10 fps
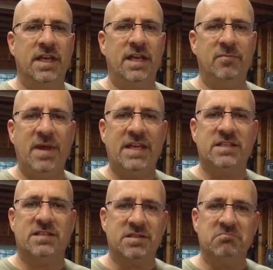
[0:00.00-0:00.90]
and it
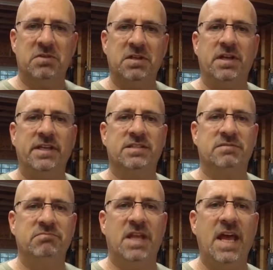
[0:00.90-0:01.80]
makes a
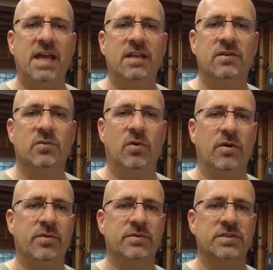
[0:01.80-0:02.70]
nice day to
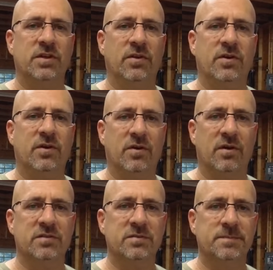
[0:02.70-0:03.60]
walk through and see all the
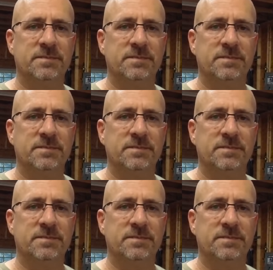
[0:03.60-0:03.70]
cars.